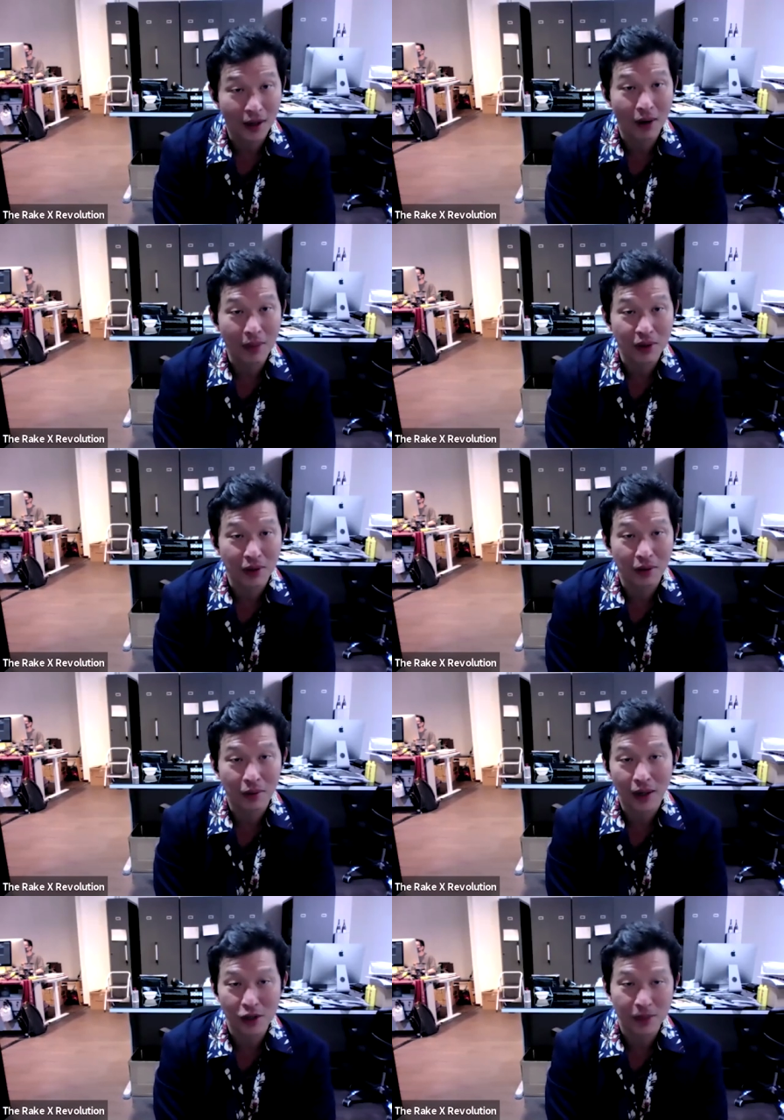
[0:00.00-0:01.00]
And you're absolutely
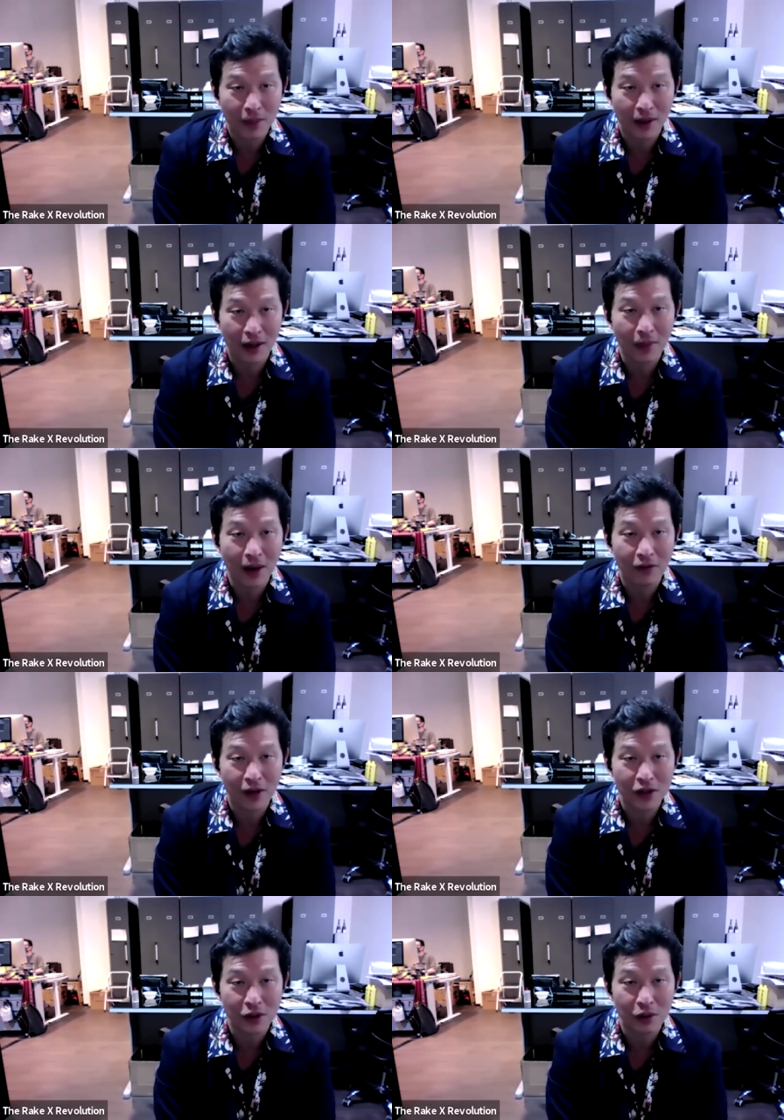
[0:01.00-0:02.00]
right. Mm. It's hmm. about making
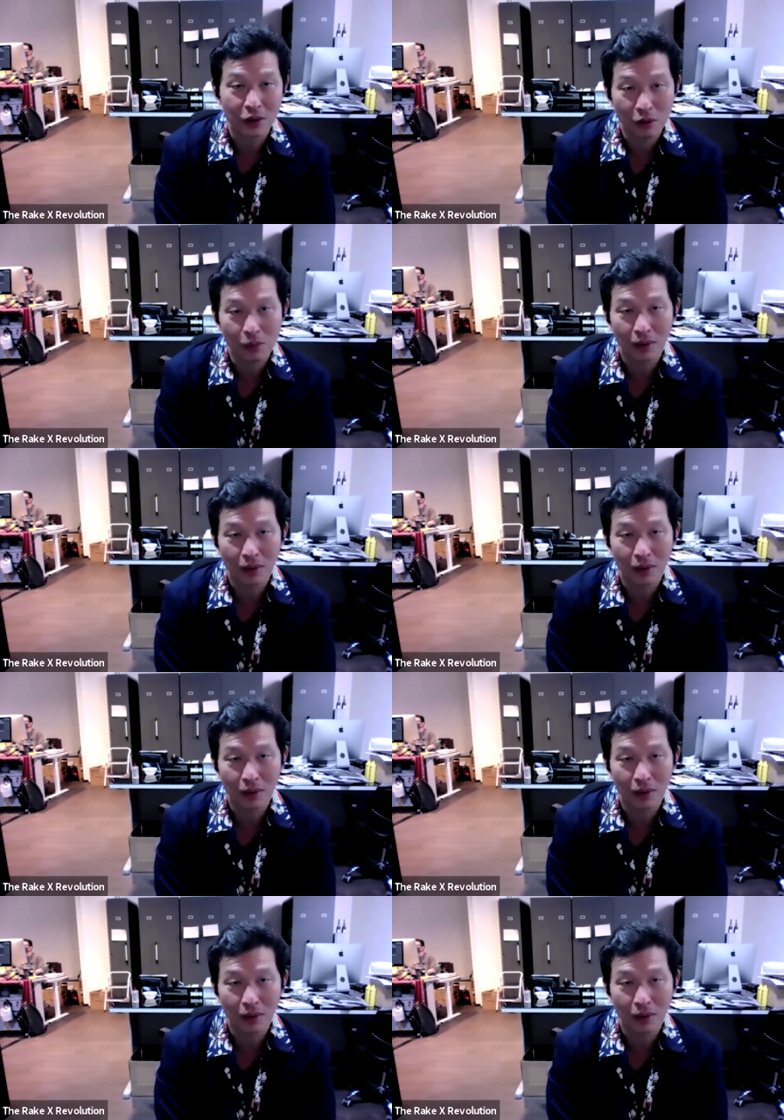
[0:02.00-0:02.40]
manifest who you